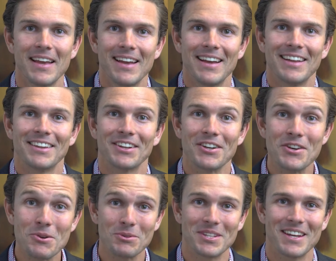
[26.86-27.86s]
The good
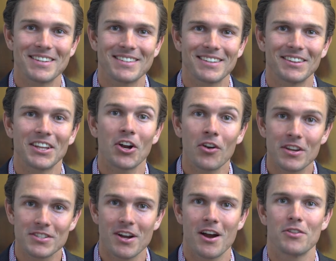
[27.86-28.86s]
news is Larry
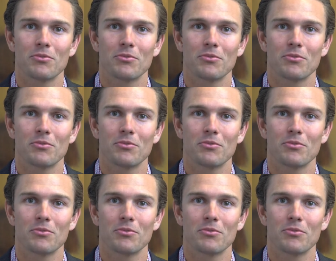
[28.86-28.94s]
has gone